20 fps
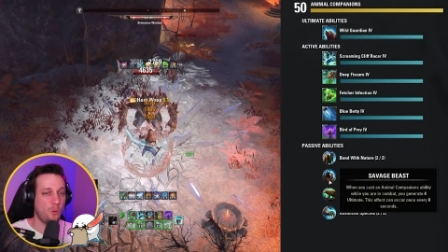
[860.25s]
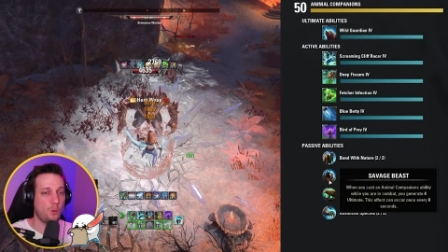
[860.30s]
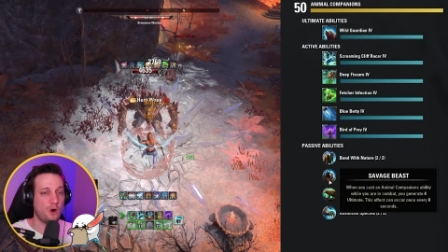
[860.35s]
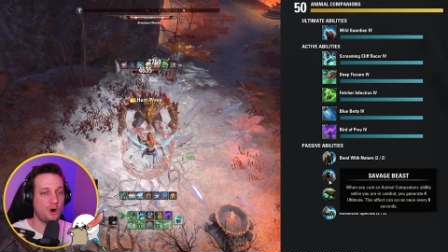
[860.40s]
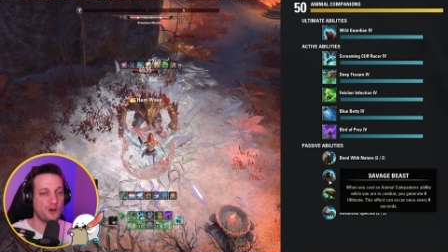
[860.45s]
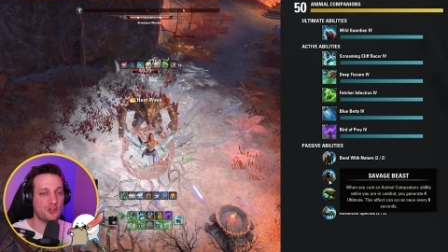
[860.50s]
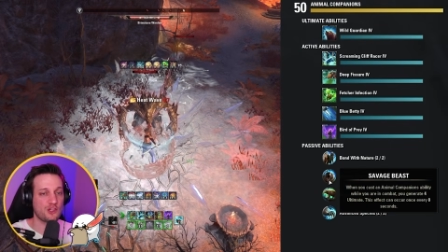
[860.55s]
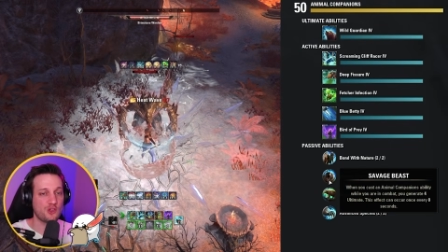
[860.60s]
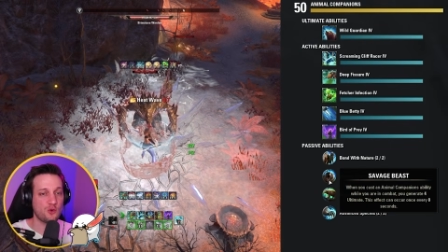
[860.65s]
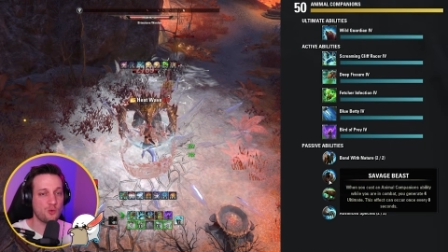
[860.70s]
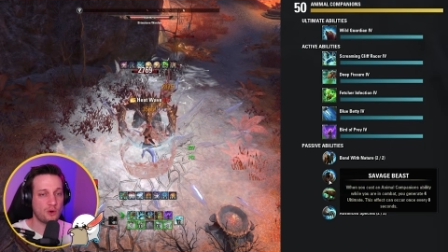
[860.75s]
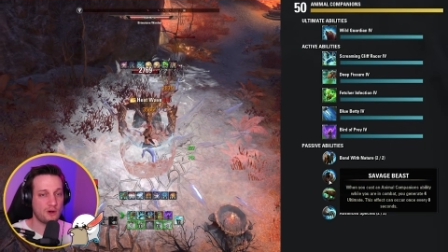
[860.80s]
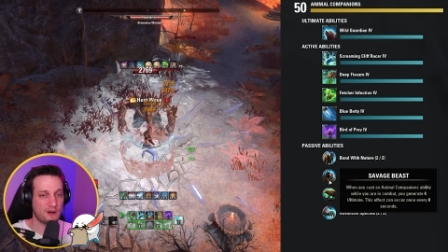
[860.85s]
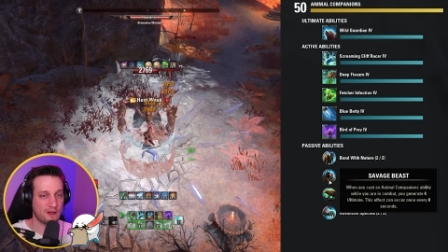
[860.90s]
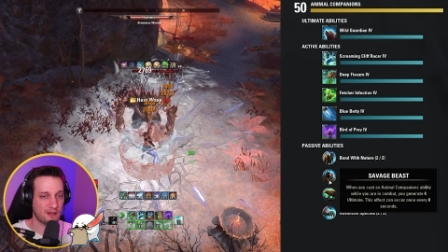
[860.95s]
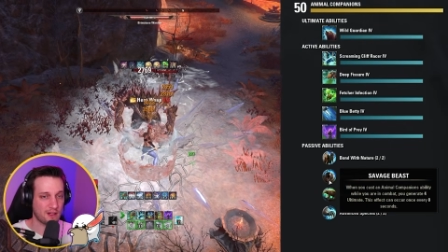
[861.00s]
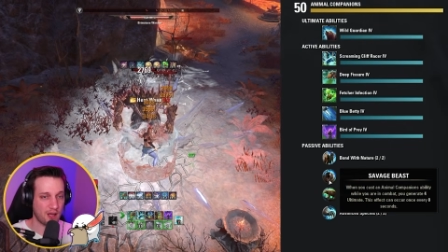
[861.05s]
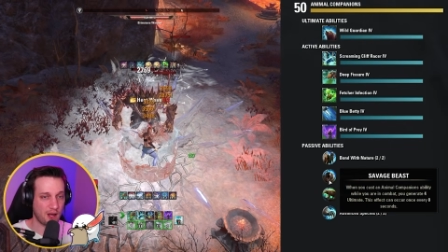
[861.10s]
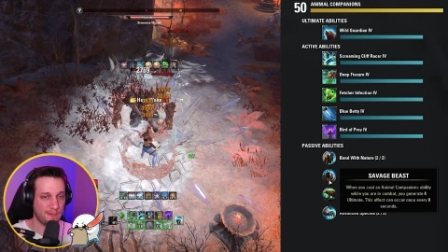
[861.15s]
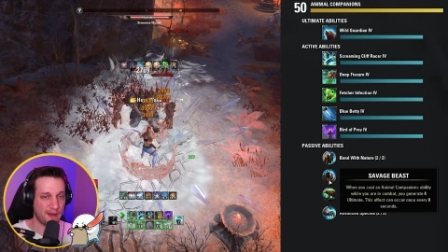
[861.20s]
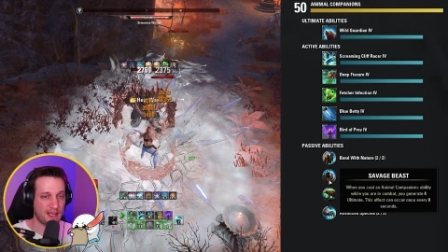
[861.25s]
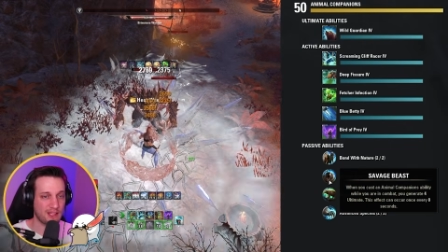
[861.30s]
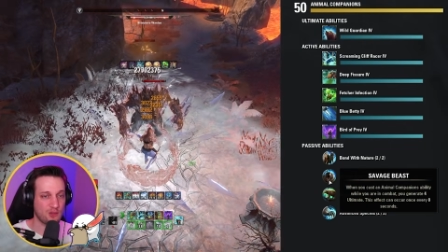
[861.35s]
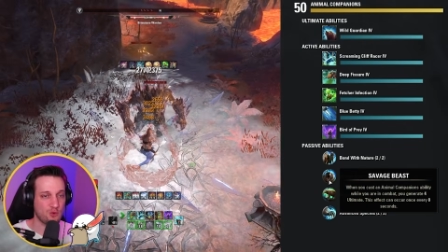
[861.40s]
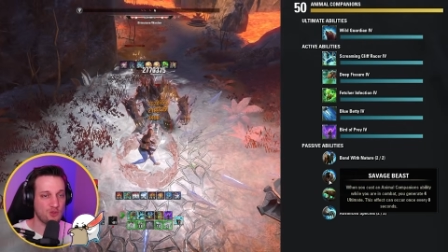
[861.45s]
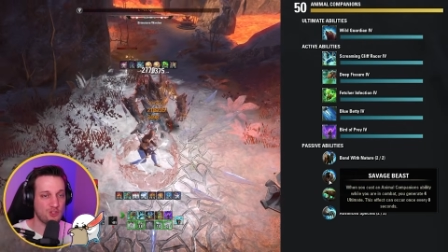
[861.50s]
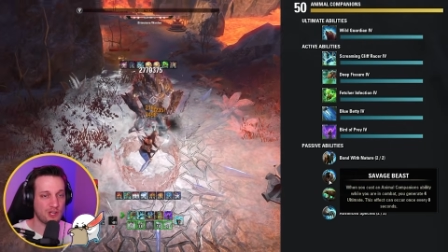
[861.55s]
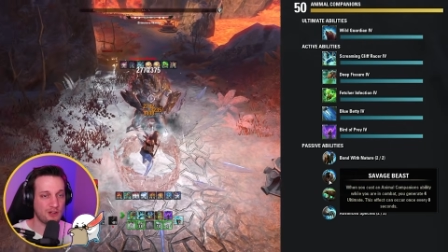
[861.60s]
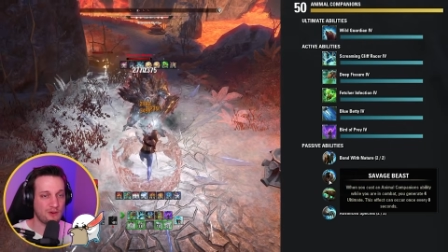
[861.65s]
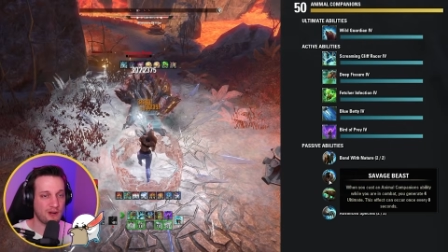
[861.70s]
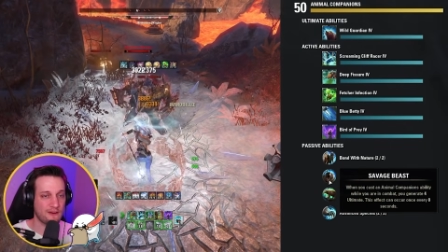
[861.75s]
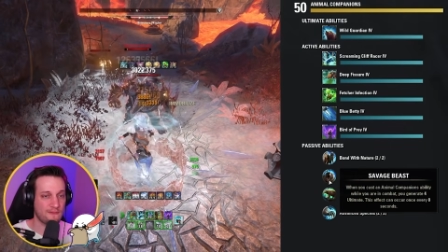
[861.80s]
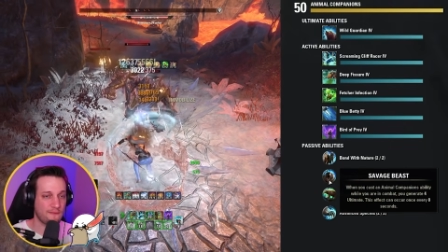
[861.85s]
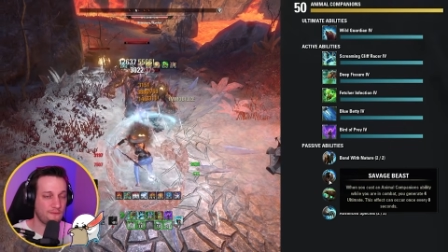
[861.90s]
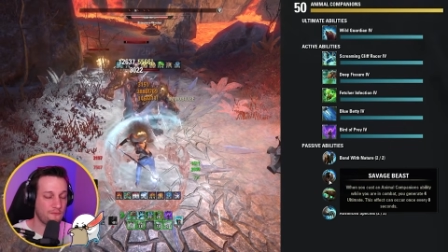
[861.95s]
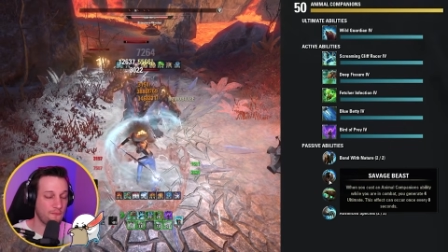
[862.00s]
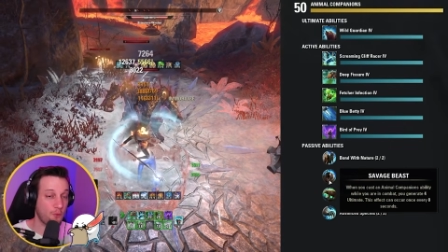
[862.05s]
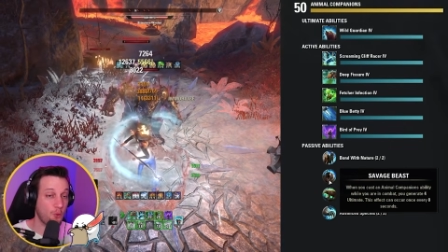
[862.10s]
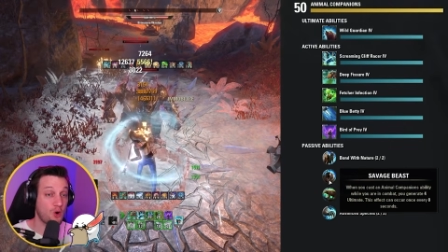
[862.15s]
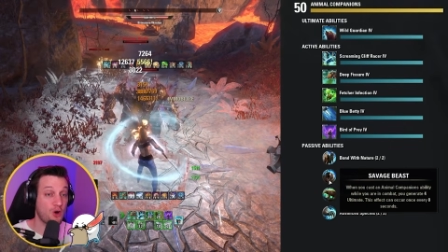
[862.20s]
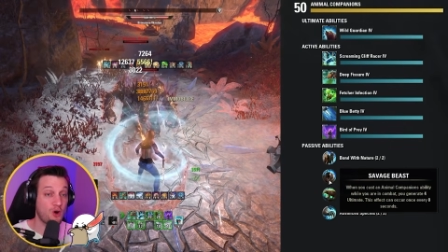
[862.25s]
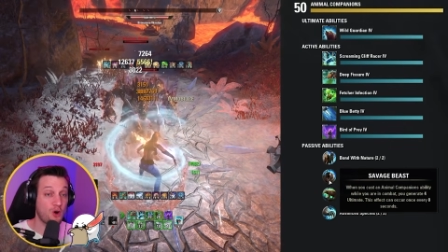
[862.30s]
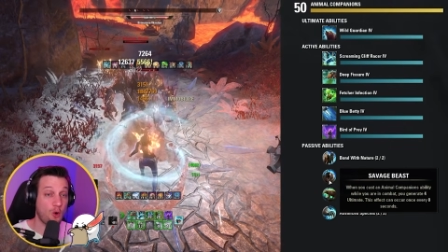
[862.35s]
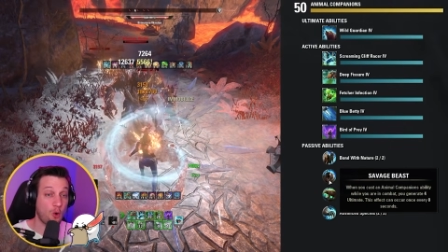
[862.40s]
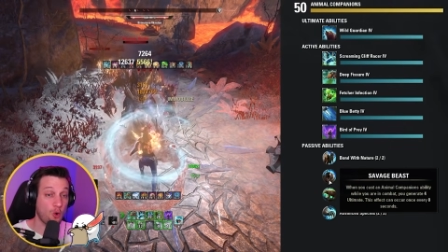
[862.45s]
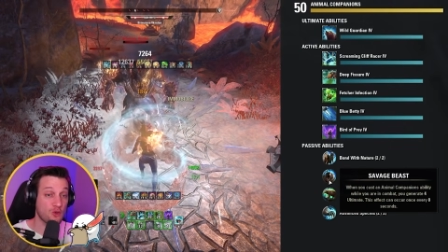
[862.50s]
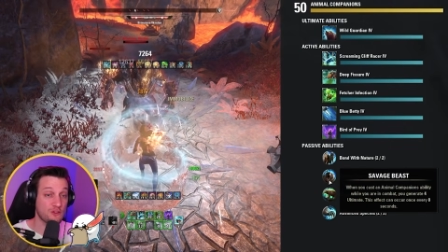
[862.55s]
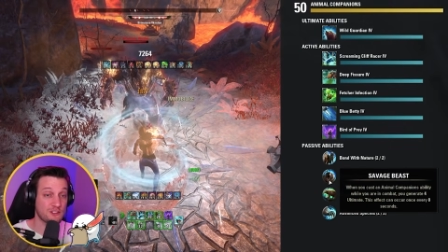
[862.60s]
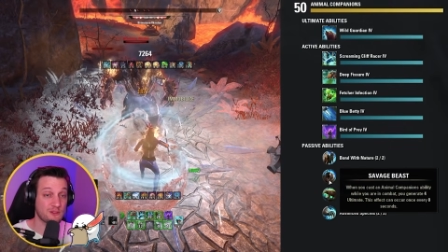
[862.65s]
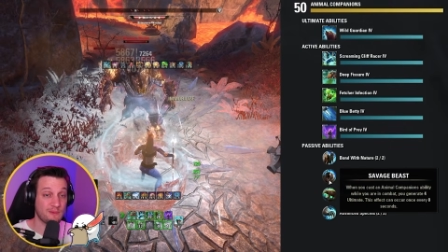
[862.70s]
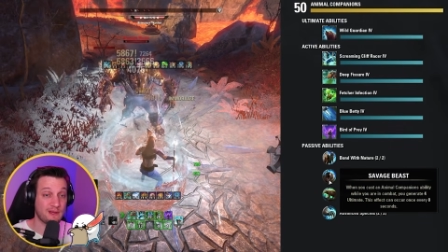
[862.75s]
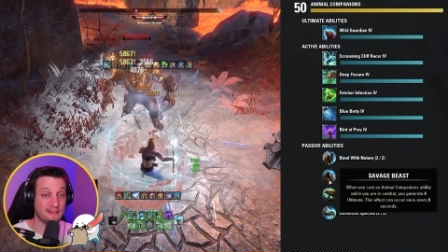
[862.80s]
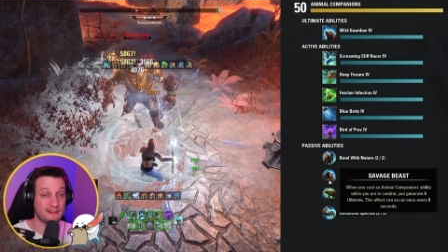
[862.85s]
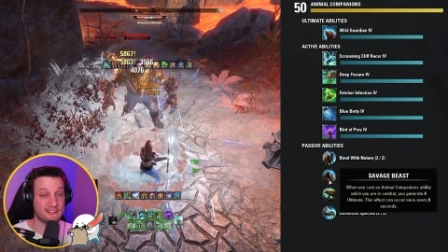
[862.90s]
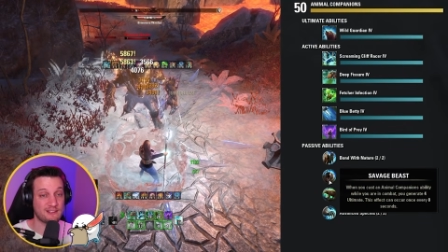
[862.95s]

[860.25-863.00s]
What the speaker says: while you are in combat, you generate 4 ultimate.